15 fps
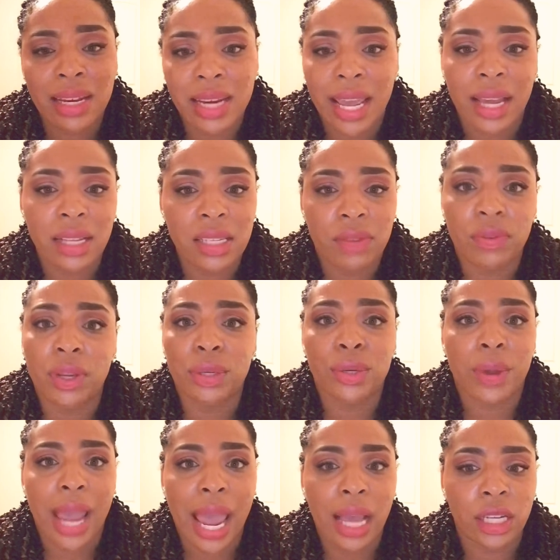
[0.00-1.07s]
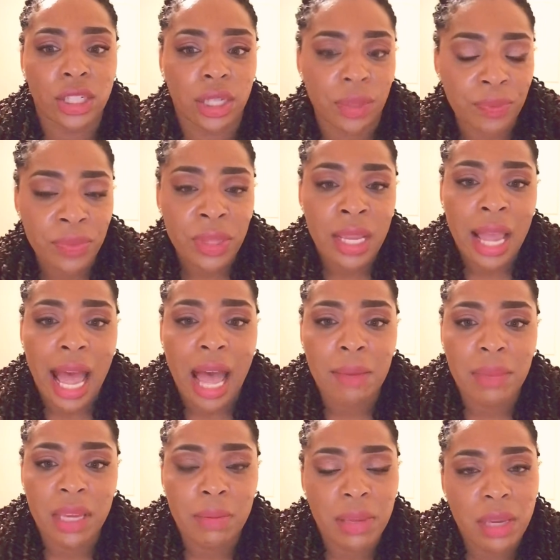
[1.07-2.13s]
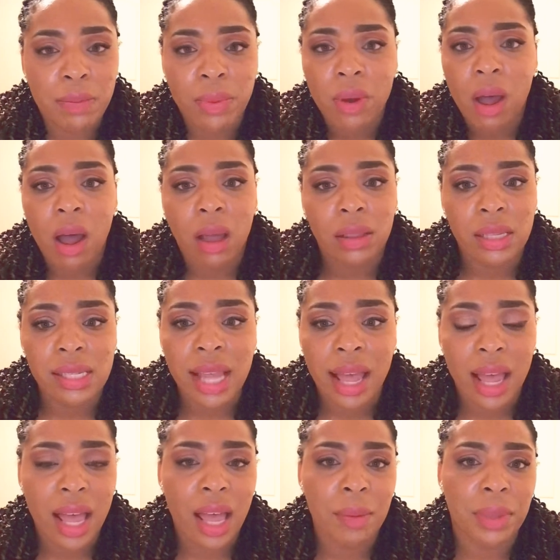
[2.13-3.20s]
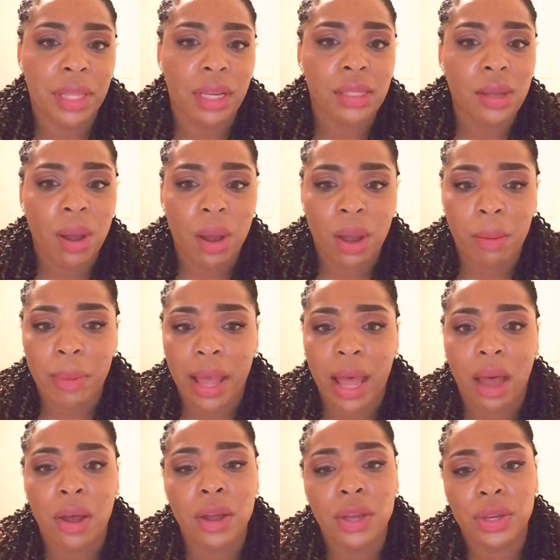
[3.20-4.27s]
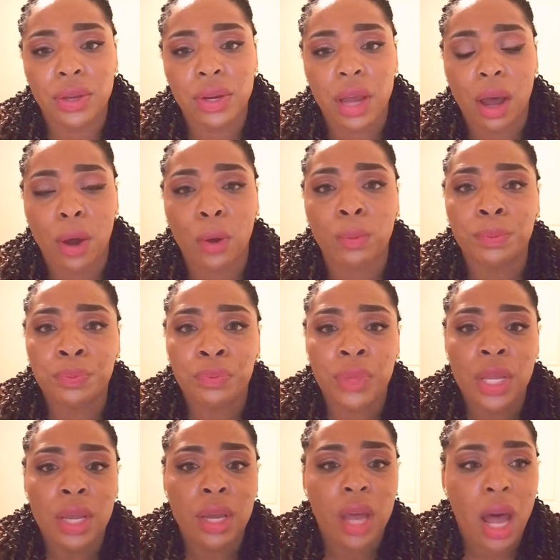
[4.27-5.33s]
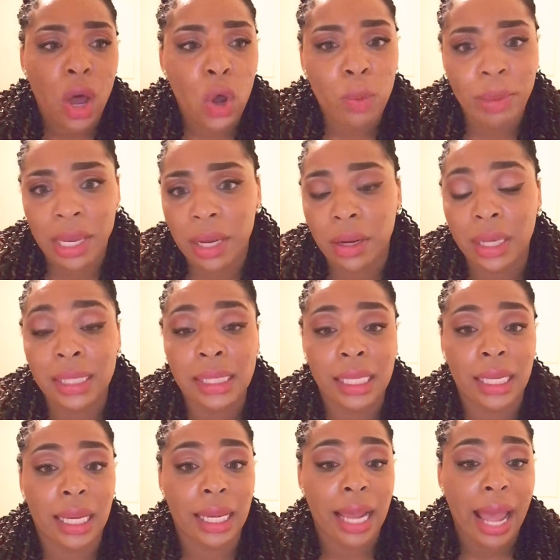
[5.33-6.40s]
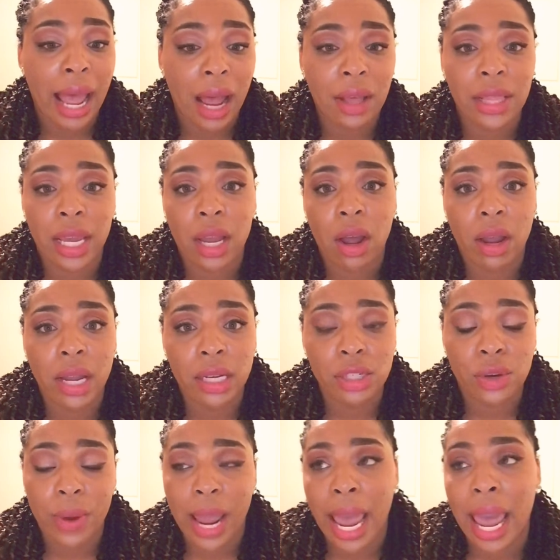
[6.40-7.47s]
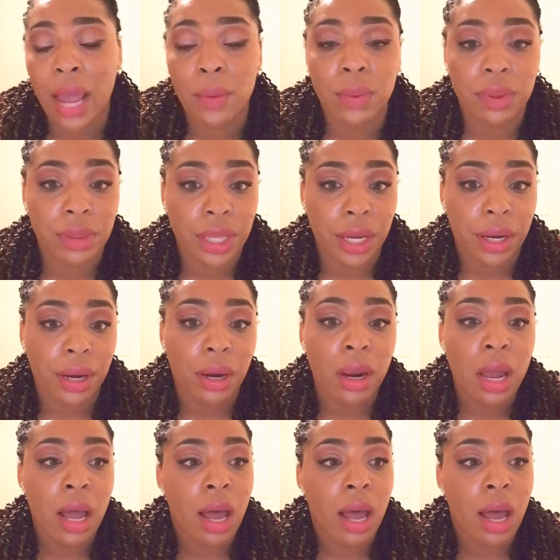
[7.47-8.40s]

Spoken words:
negative interaction. I meet people all the time and they talk about, co-parenting and how they interact with their